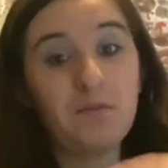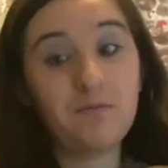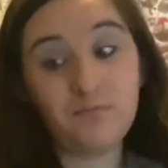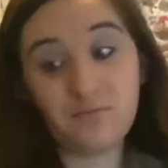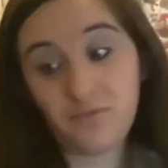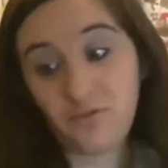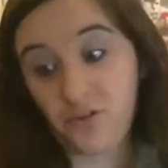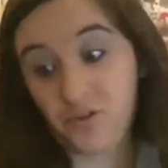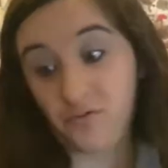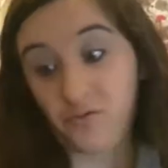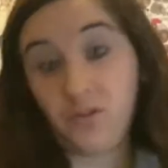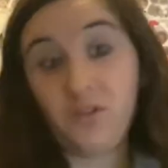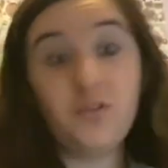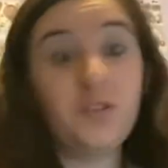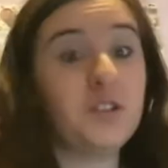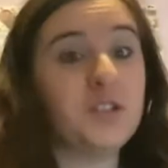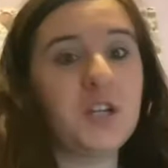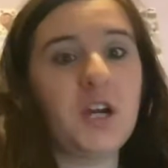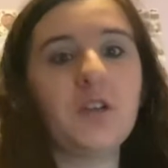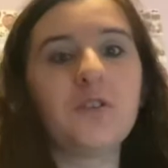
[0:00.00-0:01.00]
through the
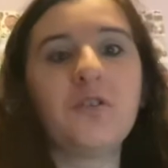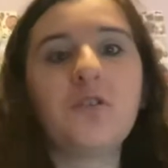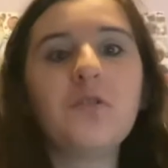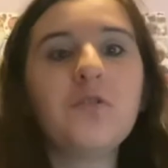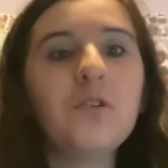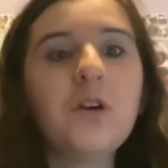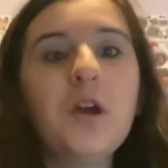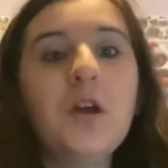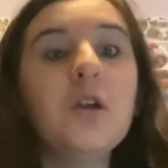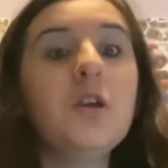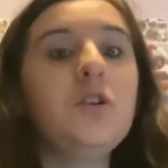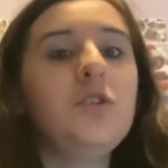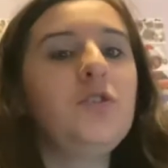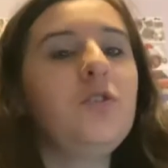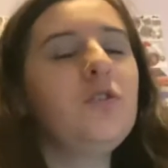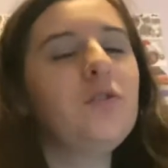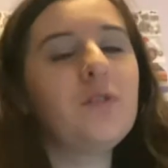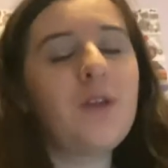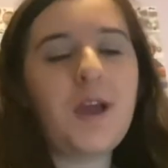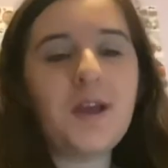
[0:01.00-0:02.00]
tunnel,
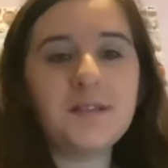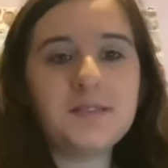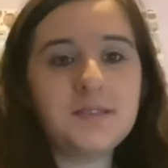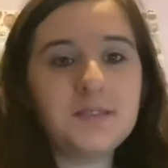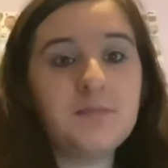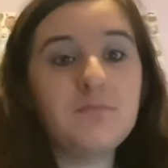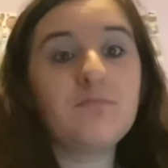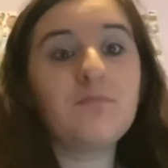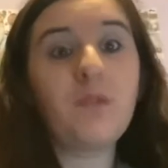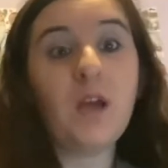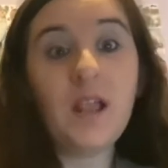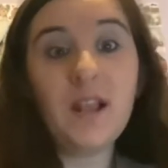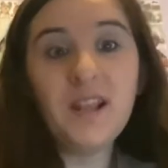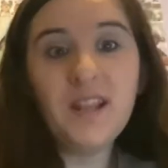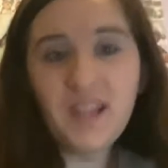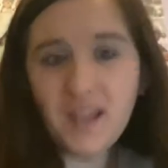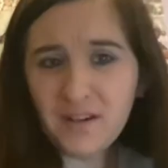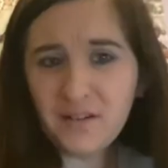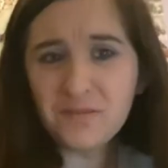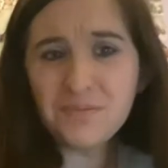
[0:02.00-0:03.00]
you get a
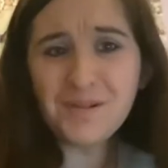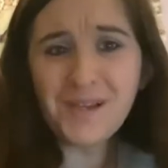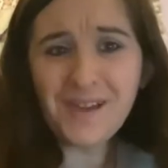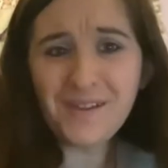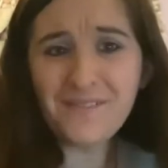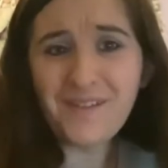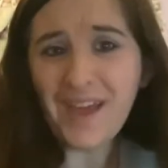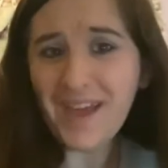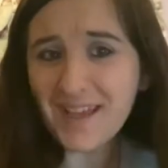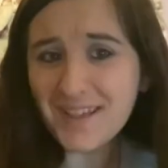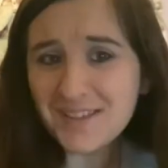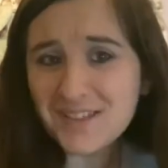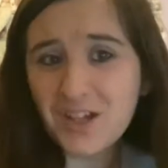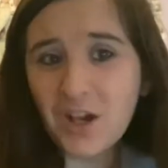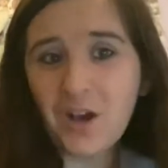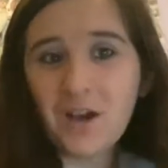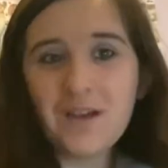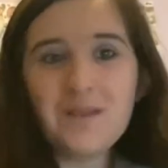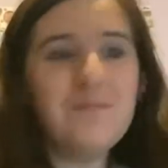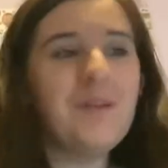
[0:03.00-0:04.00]
little bit of
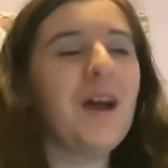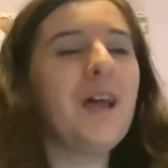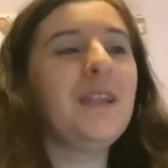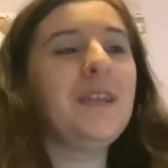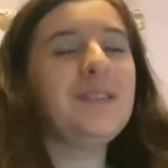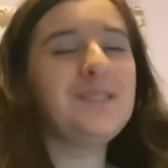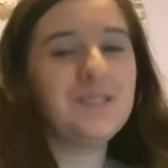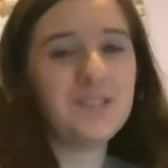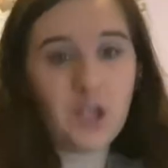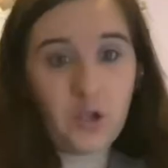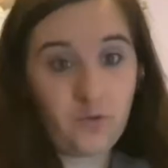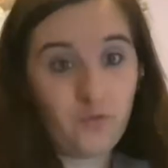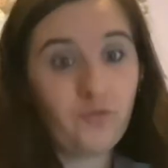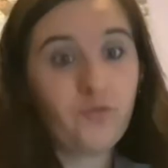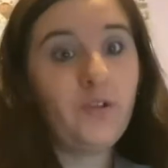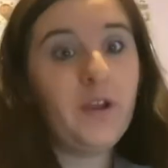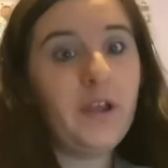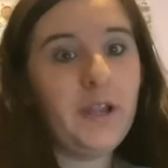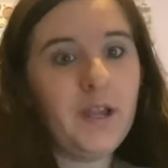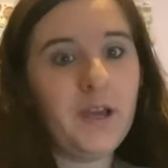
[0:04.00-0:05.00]
airtime, and it's
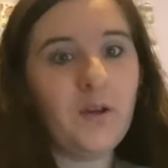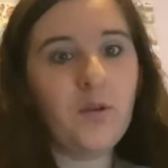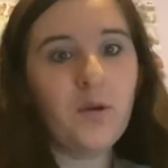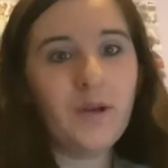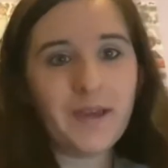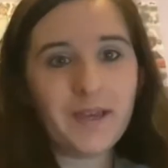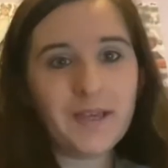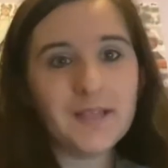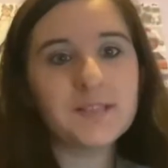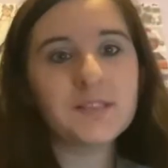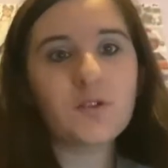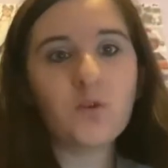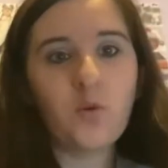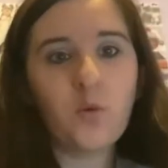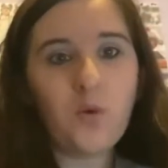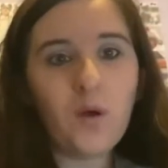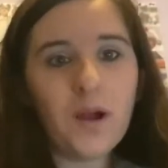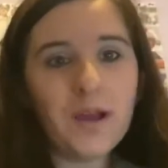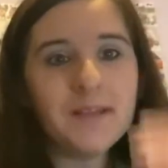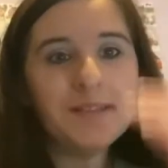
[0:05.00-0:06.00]
really quick. It's
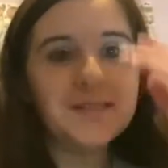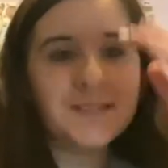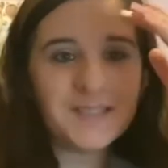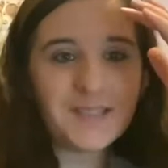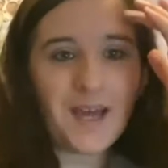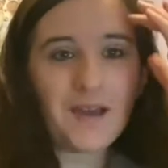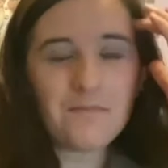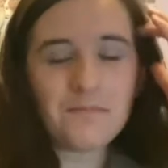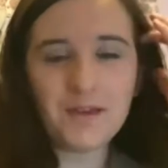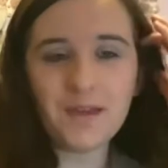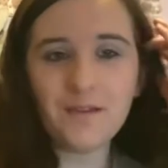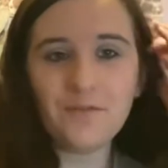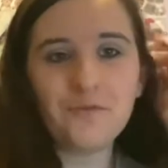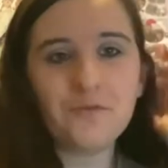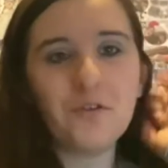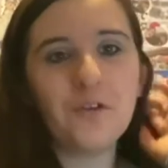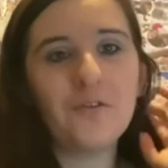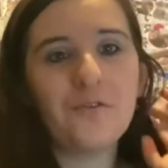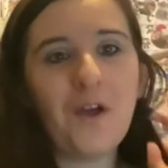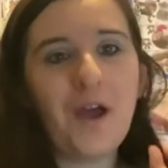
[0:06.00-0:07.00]
quite snappy
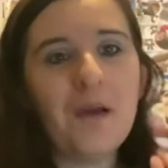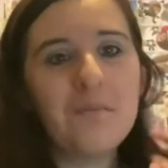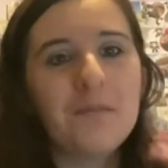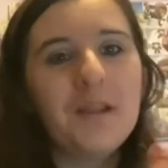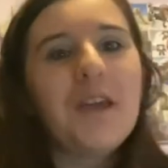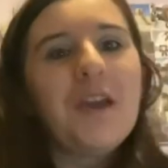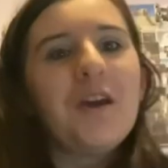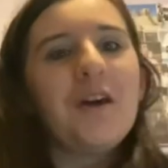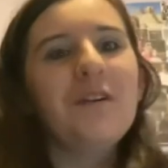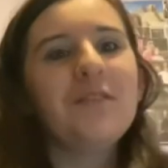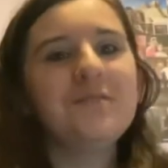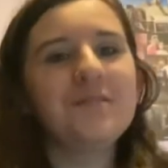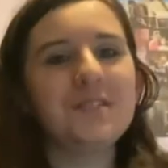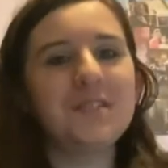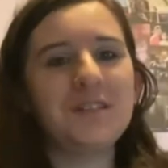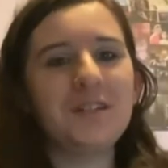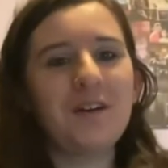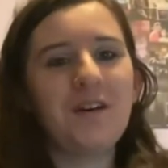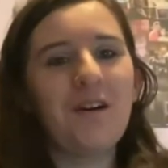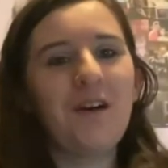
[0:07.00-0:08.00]
for a family
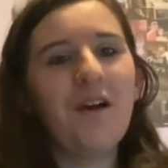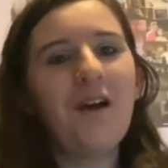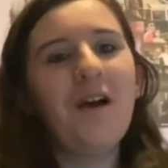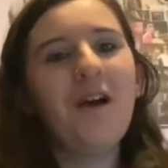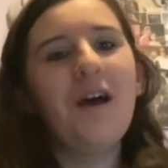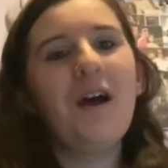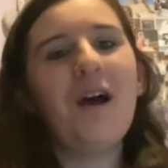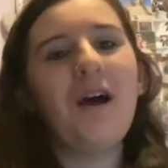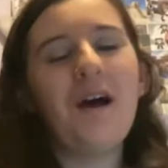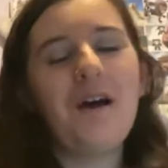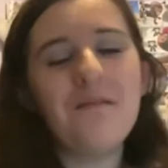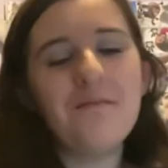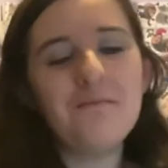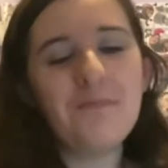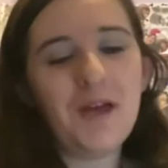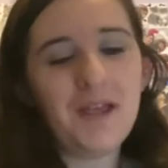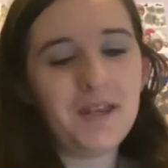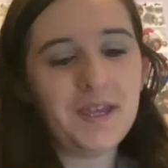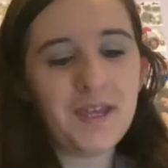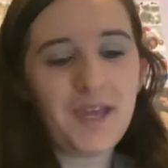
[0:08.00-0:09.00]
coaster,
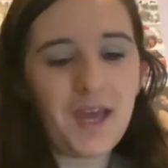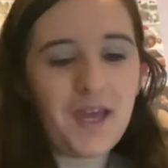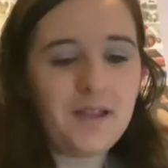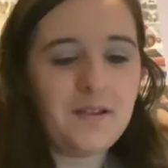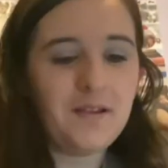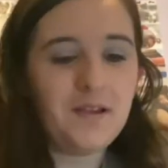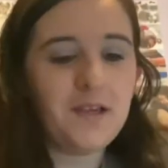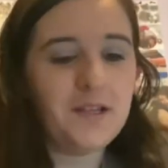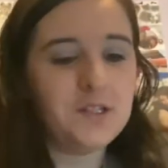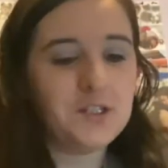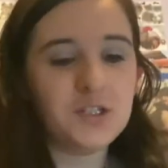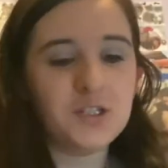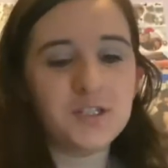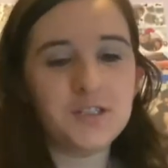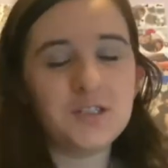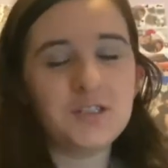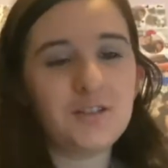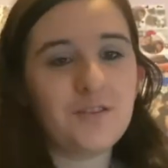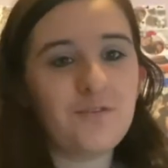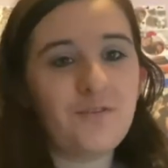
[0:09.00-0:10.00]
and again, it
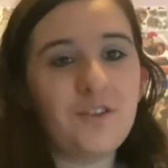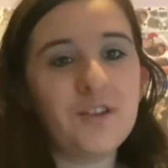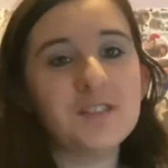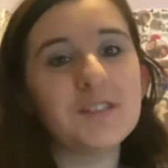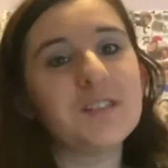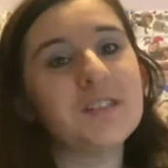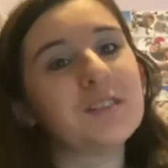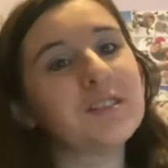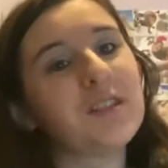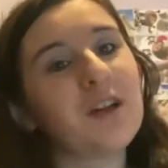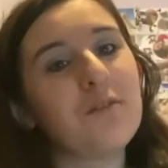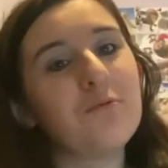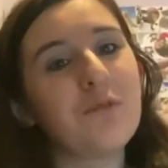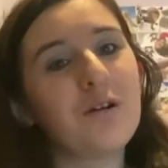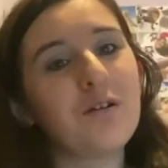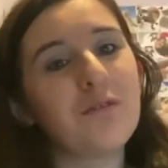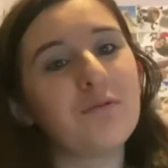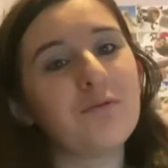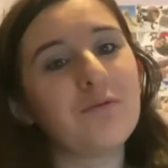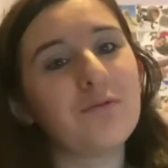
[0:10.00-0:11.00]
just fits in so
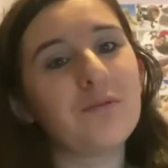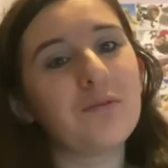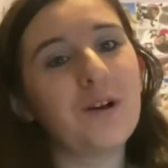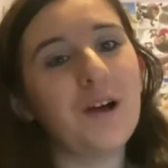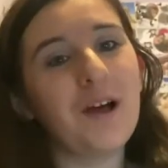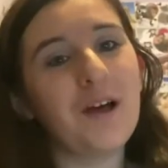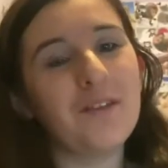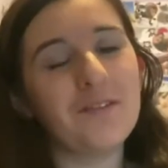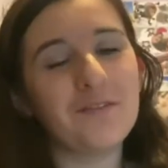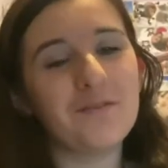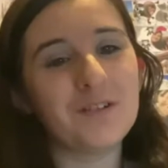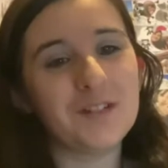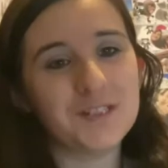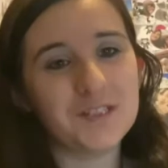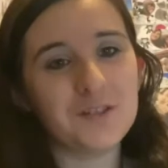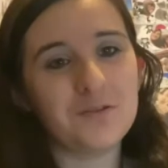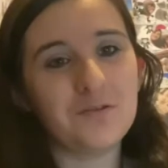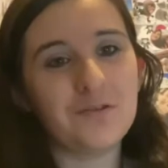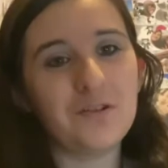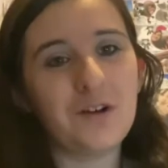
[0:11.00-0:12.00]
well at the
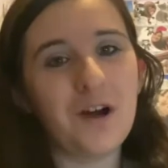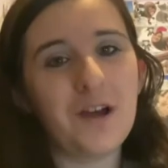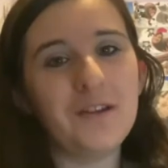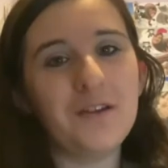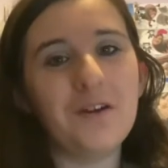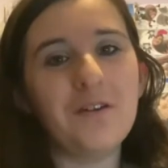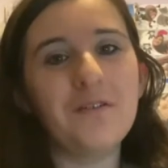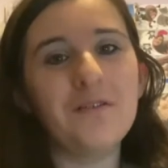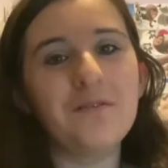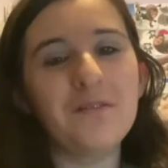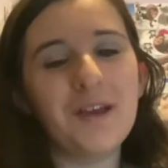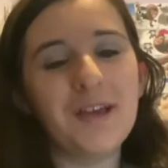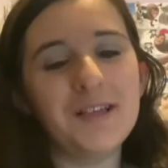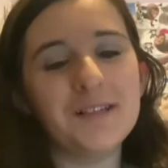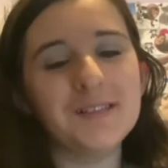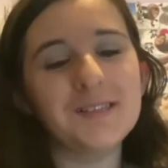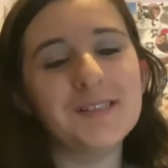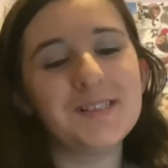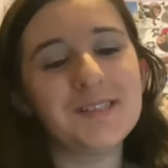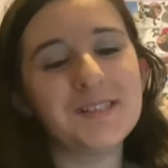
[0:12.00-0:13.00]
resort. I know
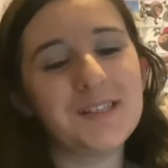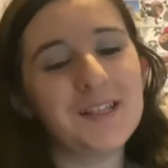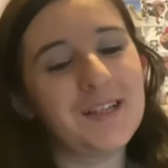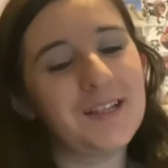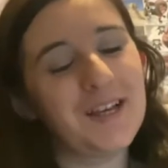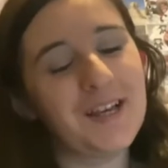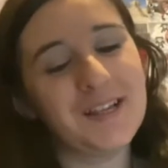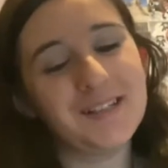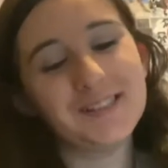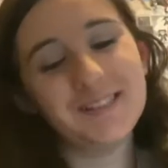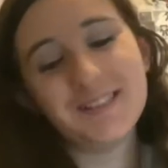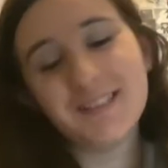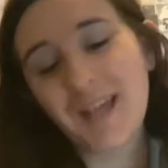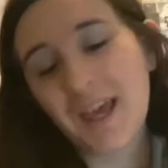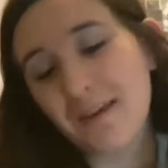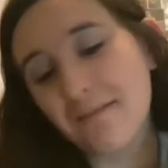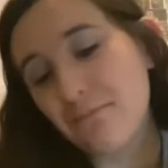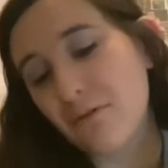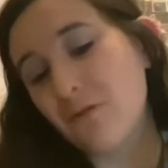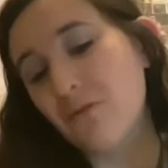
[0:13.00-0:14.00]
it's a
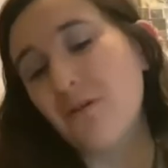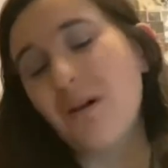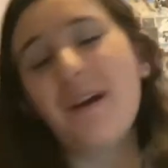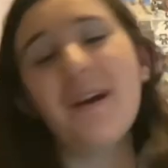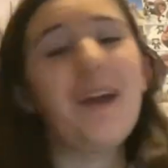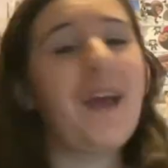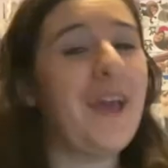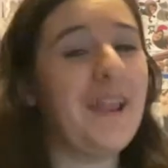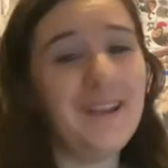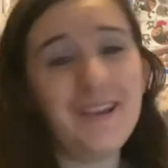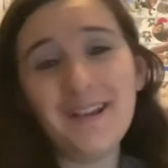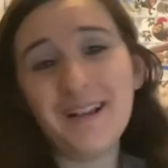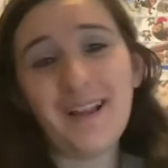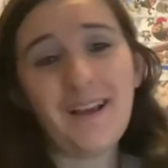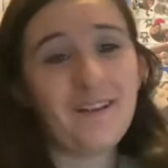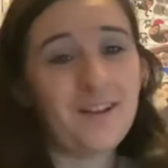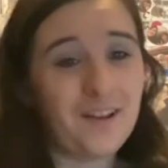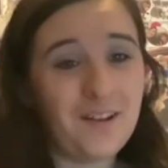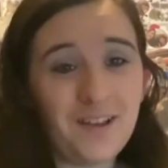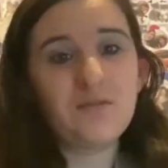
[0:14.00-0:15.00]
staple at any
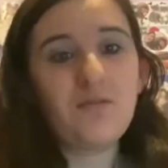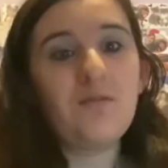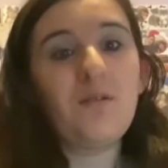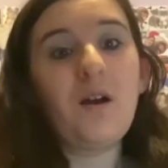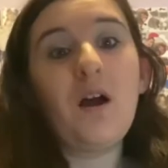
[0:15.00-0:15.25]
Legoland.